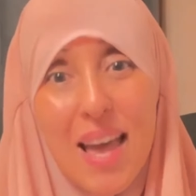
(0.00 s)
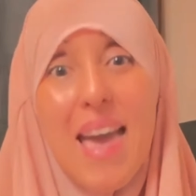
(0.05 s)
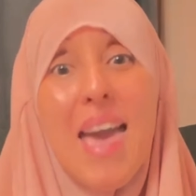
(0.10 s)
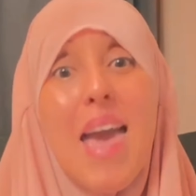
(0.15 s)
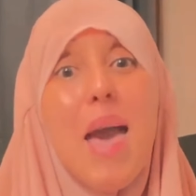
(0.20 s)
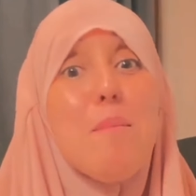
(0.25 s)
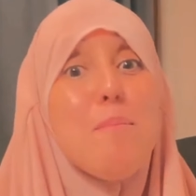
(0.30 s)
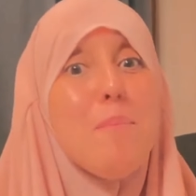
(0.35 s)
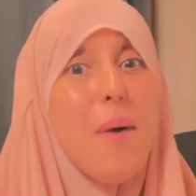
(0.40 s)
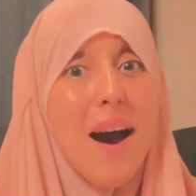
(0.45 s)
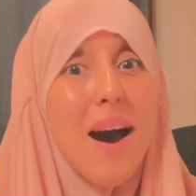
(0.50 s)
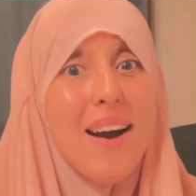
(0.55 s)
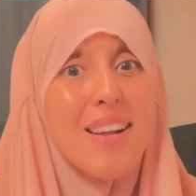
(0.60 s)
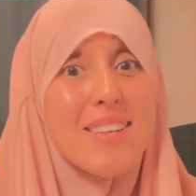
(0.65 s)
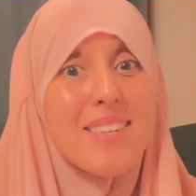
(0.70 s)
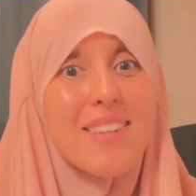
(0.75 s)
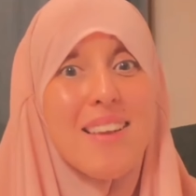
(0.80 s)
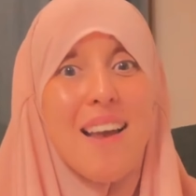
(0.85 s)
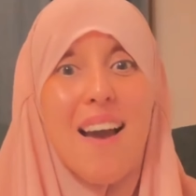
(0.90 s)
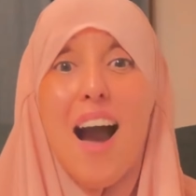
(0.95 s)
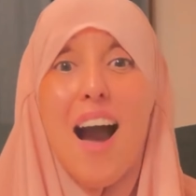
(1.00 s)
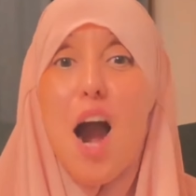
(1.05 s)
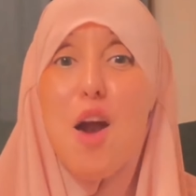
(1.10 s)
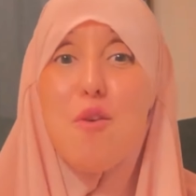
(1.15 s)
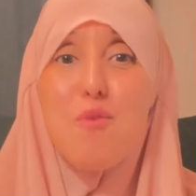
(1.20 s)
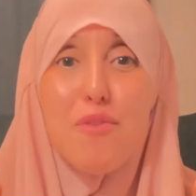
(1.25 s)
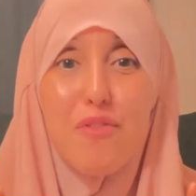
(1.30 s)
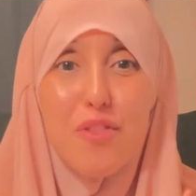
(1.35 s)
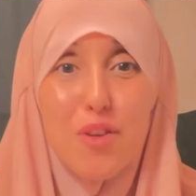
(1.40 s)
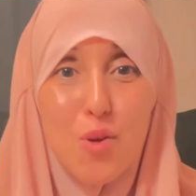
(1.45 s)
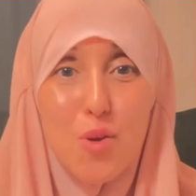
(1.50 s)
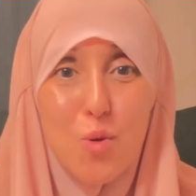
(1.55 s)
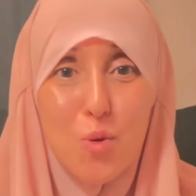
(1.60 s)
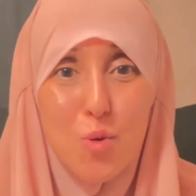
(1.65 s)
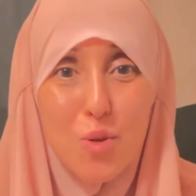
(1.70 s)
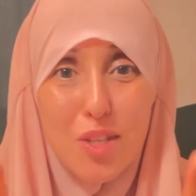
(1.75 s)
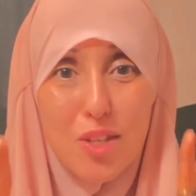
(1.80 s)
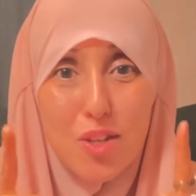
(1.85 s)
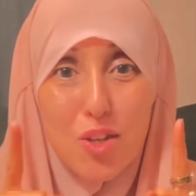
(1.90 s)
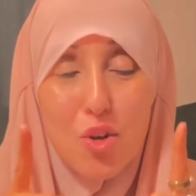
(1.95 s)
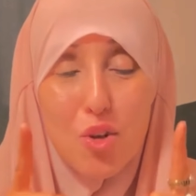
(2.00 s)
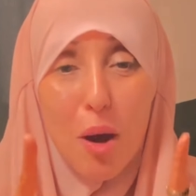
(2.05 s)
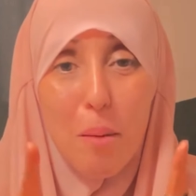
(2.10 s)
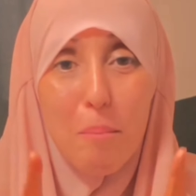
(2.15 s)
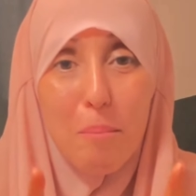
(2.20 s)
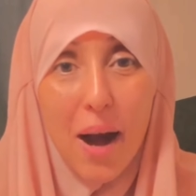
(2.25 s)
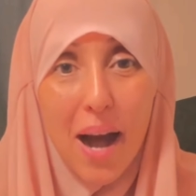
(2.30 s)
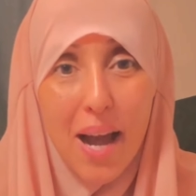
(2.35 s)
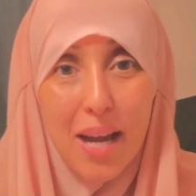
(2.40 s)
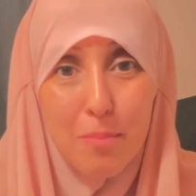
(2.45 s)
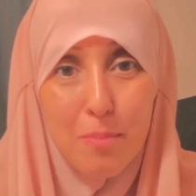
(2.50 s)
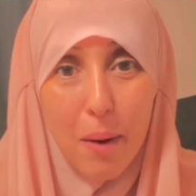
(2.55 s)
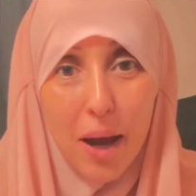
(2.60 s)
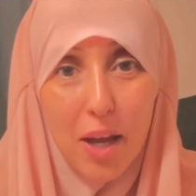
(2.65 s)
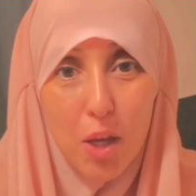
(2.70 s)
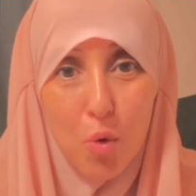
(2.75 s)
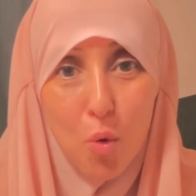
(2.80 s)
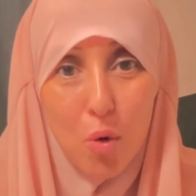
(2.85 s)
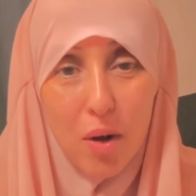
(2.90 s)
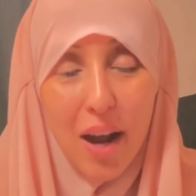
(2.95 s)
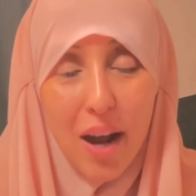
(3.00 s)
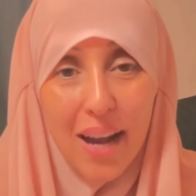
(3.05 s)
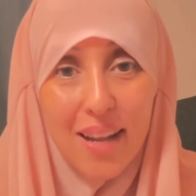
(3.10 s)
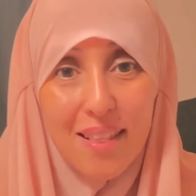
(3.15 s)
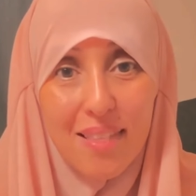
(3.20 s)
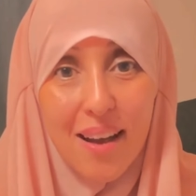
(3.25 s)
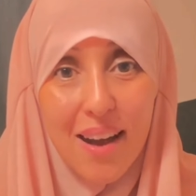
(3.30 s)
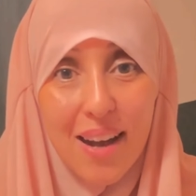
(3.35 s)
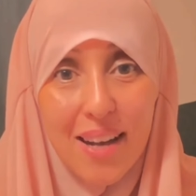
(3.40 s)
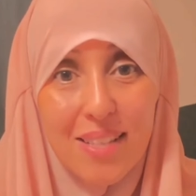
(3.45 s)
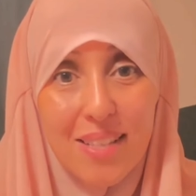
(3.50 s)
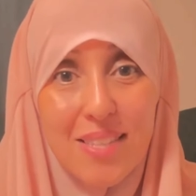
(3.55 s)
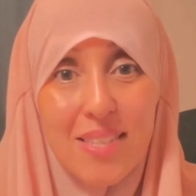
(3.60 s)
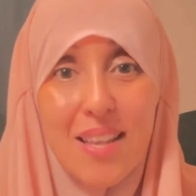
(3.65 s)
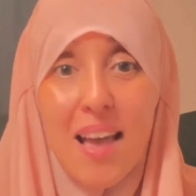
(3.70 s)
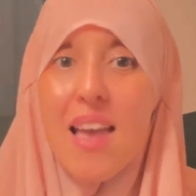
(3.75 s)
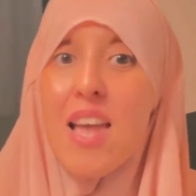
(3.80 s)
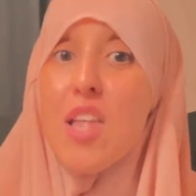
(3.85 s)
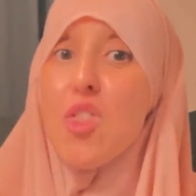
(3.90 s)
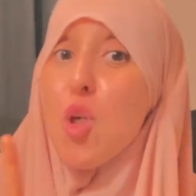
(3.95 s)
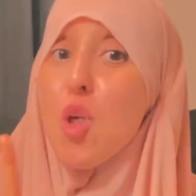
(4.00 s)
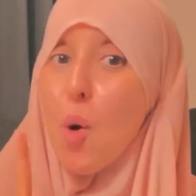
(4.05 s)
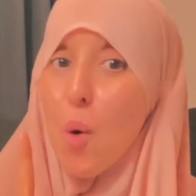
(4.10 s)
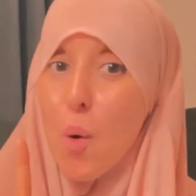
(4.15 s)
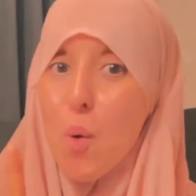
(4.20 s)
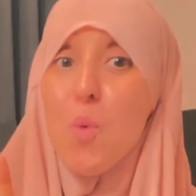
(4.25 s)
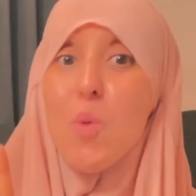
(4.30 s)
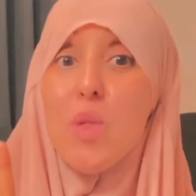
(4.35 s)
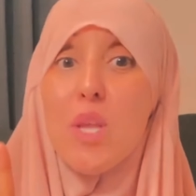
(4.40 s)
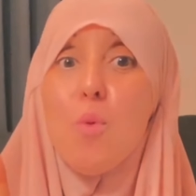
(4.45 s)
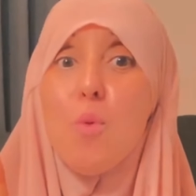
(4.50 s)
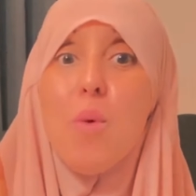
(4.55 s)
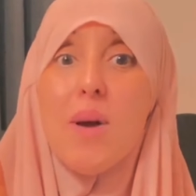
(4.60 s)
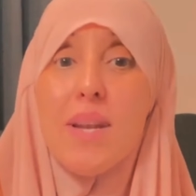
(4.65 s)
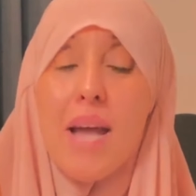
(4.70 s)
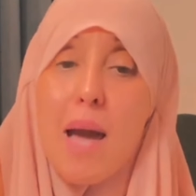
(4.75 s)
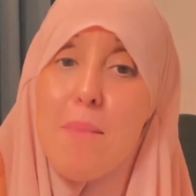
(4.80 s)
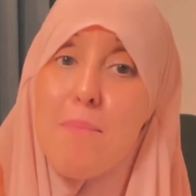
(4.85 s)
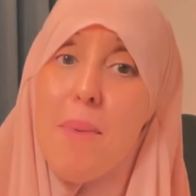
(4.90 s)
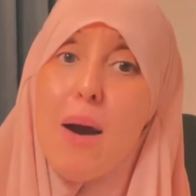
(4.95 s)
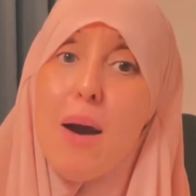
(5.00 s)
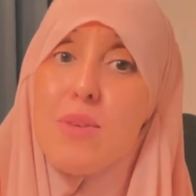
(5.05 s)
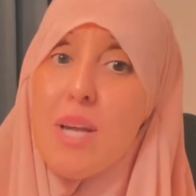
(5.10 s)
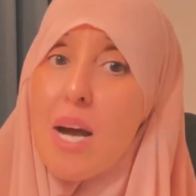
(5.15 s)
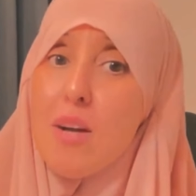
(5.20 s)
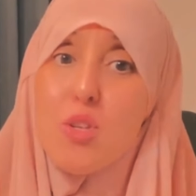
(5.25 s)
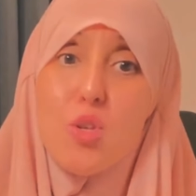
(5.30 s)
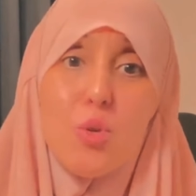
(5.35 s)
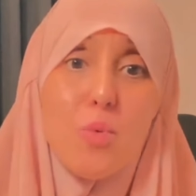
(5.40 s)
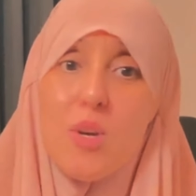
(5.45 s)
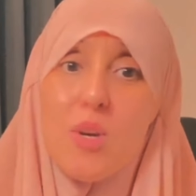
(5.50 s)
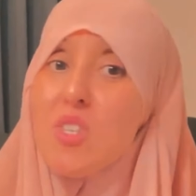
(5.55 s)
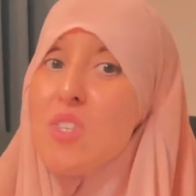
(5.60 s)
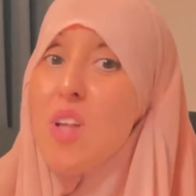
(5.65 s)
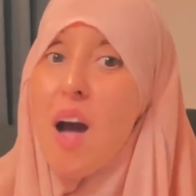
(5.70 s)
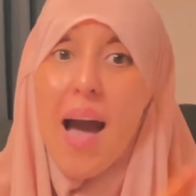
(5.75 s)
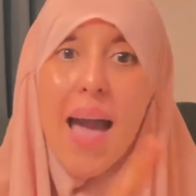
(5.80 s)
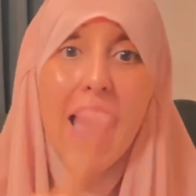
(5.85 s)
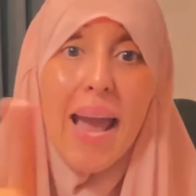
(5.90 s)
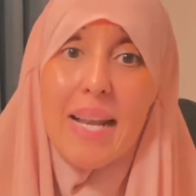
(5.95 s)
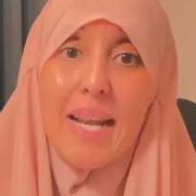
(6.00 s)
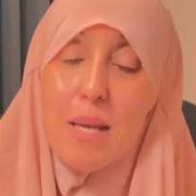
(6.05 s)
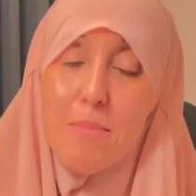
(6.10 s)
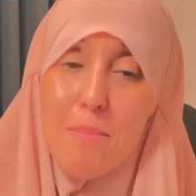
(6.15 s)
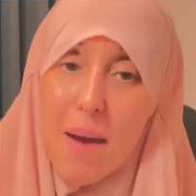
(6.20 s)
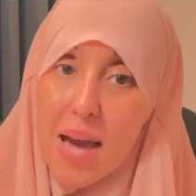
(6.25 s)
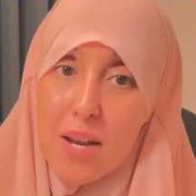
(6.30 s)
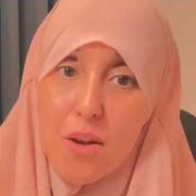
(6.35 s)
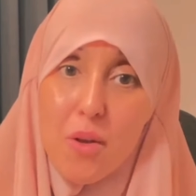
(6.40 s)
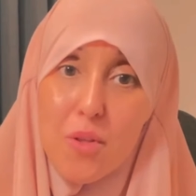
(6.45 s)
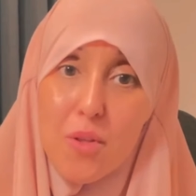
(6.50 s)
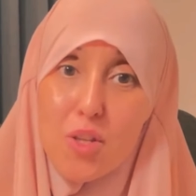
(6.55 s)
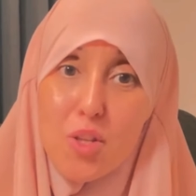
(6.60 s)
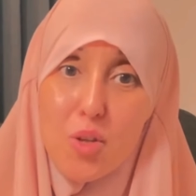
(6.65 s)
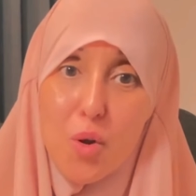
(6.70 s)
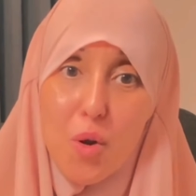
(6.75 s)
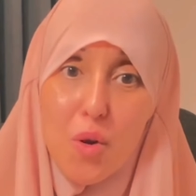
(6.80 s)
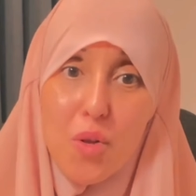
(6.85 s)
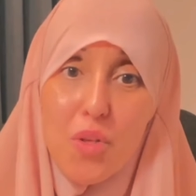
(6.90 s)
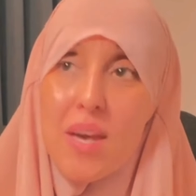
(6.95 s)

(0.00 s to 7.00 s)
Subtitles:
But I refused to abide by your guidelines. The only one I bow down to is not any man on this earth